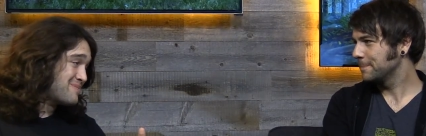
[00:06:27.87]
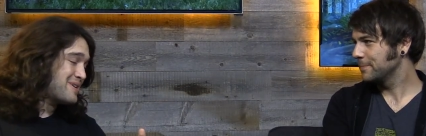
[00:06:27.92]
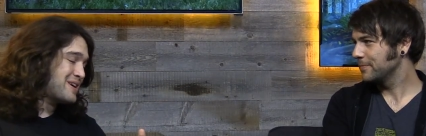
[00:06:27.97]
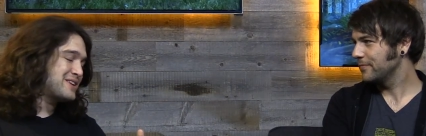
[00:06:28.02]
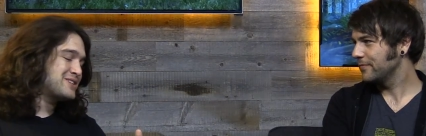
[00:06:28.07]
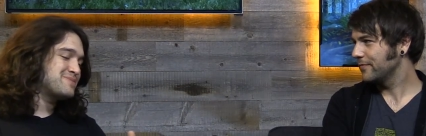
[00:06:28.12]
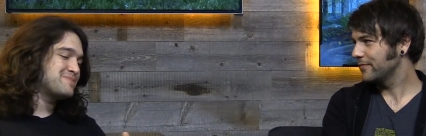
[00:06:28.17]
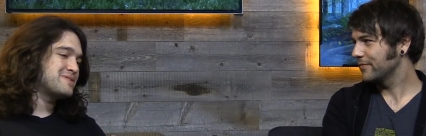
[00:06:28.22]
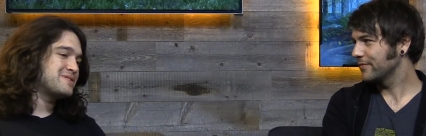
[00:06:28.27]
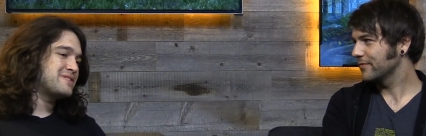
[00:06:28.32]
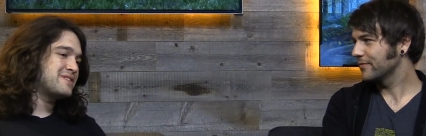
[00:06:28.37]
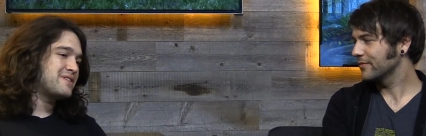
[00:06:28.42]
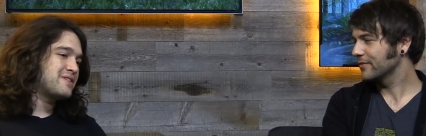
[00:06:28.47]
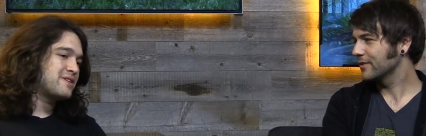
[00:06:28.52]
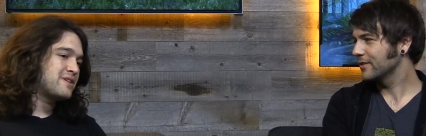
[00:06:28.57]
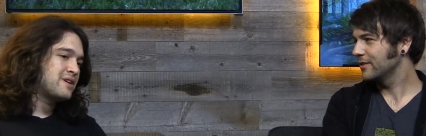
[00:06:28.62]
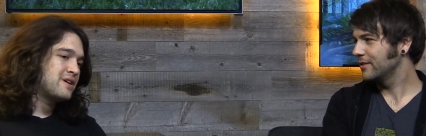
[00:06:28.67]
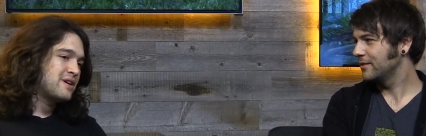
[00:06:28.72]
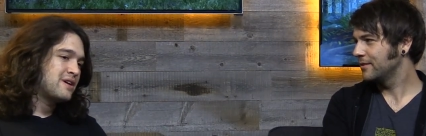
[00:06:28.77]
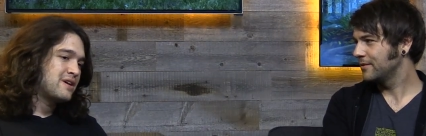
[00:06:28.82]
Speaker 1: management there.
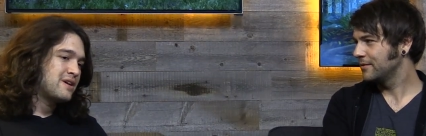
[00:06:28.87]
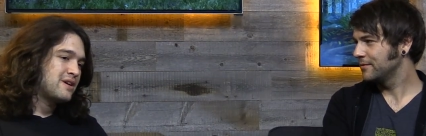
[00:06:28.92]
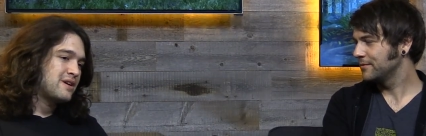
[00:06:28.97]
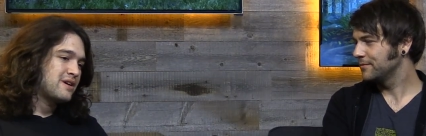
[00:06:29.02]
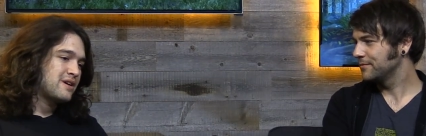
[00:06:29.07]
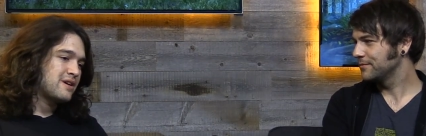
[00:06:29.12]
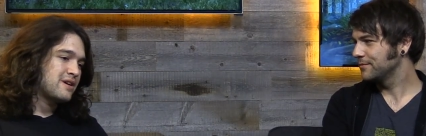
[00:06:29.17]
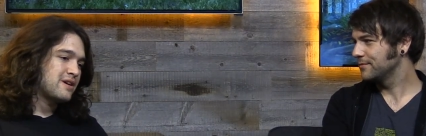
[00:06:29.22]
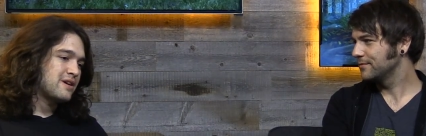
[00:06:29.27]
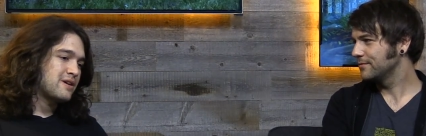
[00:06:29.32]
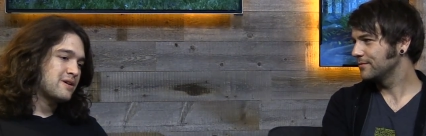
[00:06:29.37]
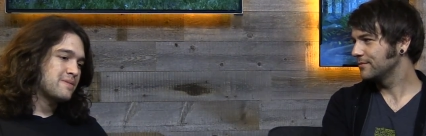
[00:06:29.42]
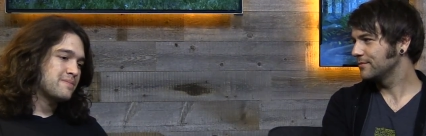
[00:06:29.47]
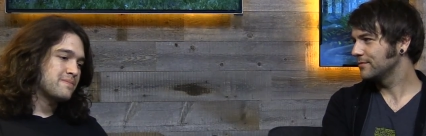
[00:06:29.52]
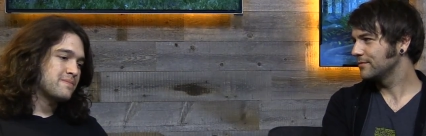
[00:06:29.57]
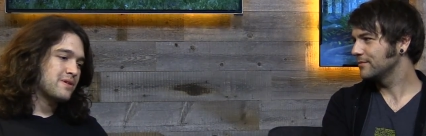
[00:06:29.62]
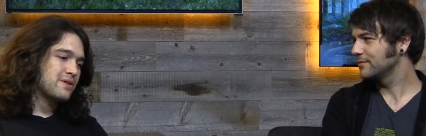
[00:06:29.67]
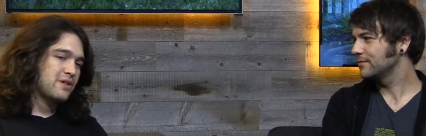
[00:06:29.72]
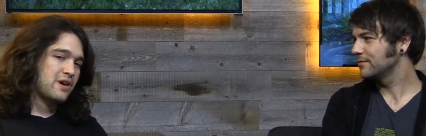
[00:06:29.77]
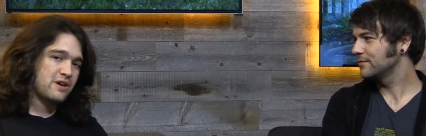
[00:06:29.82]
Um, a
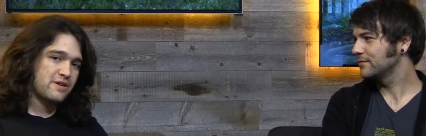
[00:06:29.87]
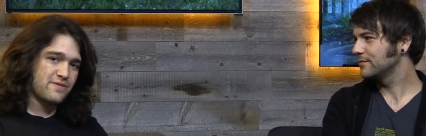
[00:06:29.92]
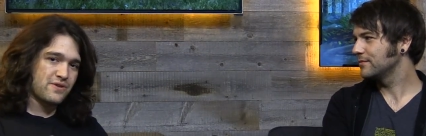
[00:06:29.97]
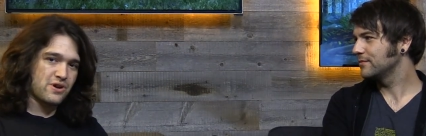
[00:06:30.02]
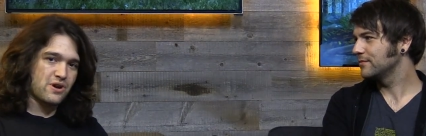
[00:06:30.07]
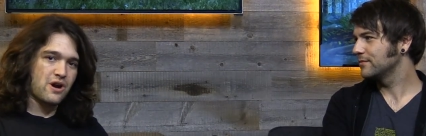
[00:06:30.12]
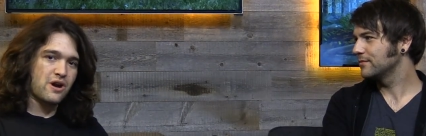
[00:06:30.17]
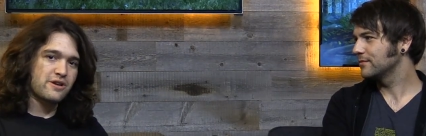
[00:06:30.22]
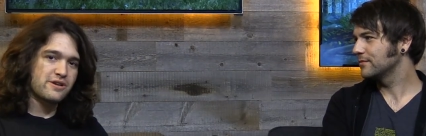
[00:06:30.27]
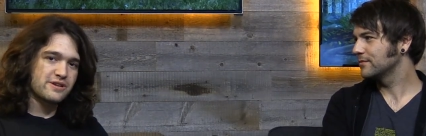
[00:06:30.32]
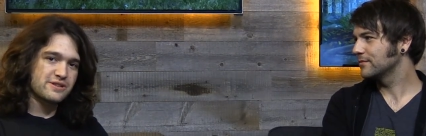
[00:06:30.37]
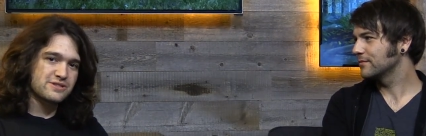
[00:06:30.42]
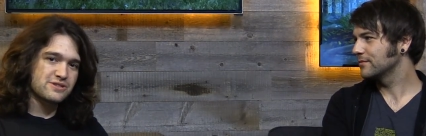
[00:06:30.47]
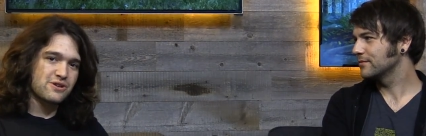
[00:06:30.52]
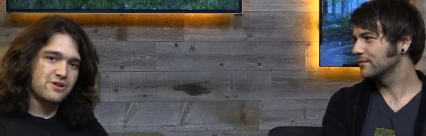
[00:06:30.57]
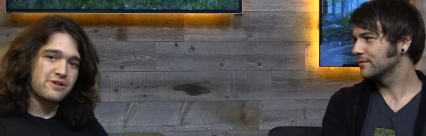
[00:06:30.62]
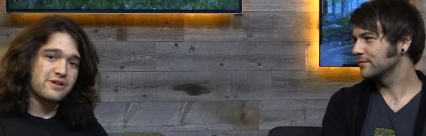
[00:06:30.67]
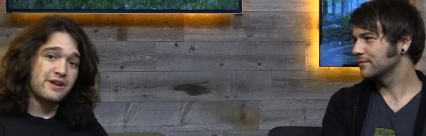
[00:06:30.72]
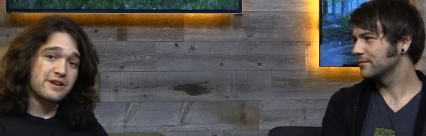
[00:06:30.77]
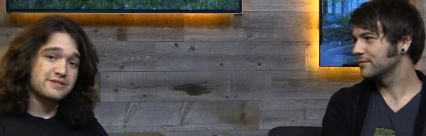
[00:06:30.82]
lot of our audience
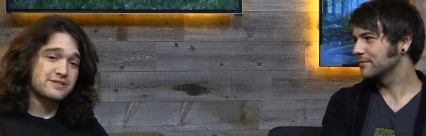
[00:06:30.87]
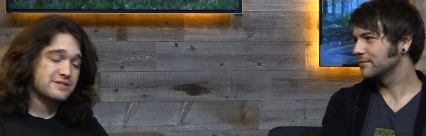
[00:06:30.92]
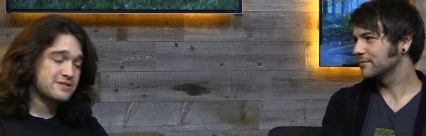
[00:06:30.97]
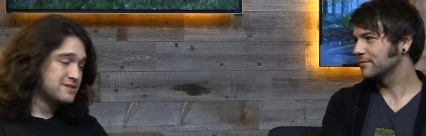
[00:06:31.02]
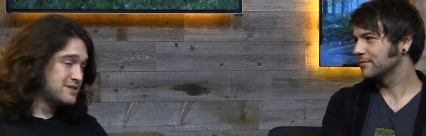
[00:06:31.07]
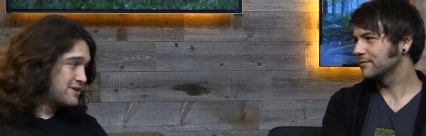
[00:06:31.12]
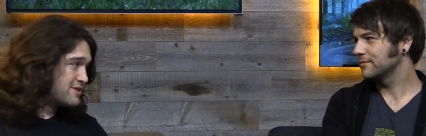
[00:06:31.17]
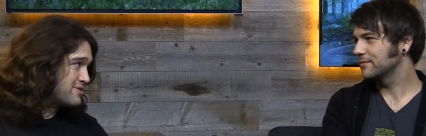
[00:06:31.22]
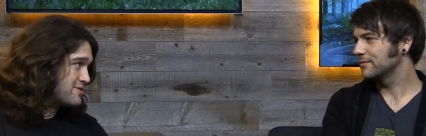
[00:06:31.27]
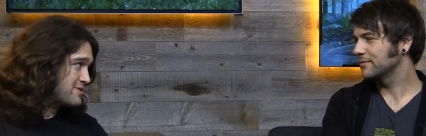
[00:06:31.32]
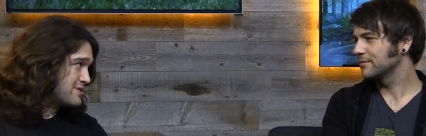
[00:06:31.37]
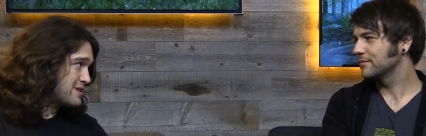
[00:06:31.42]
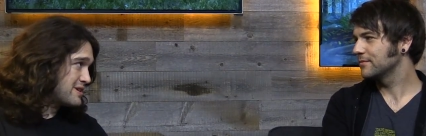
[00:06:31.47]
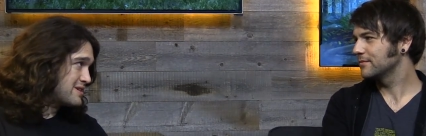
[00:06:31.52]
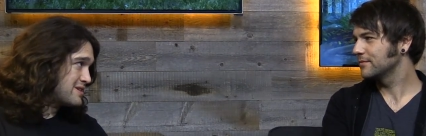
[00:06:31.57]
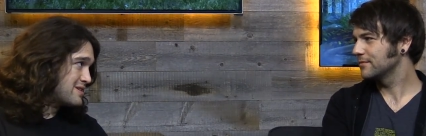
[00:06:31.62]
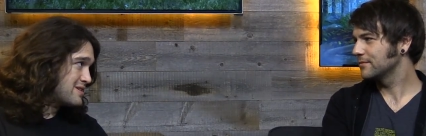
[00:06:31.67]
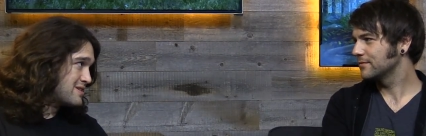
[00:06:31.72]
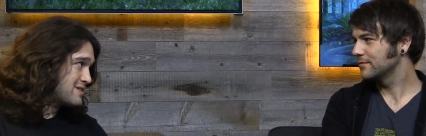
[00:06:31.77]
aren't necessarily